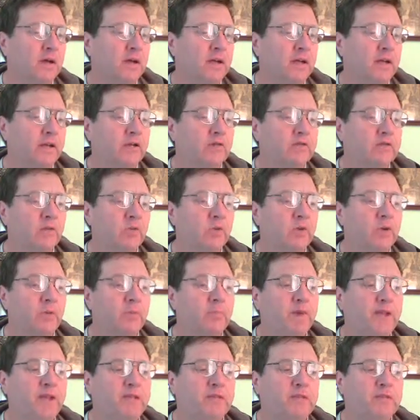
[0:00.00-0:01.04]
And here's some real
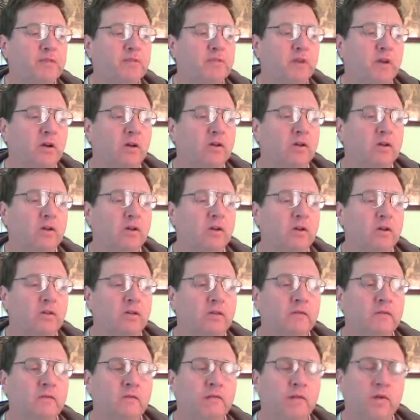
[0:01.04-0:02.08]
basics
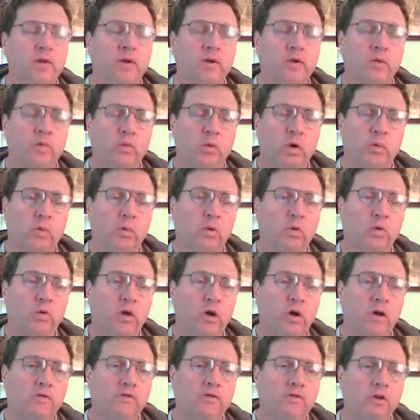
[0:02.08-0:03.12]
on doing a
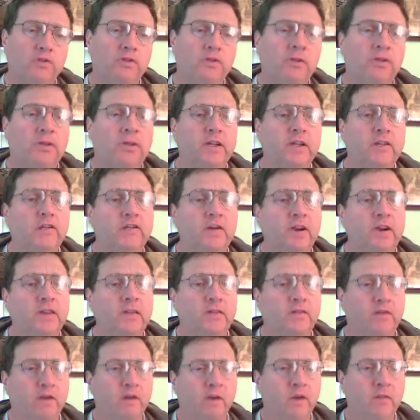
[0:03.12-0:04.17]
robocall. First, you need to find
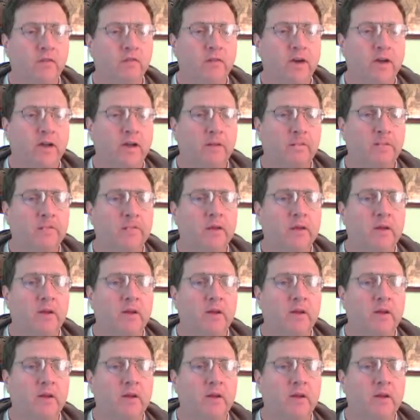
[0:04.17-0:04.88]
the voter file.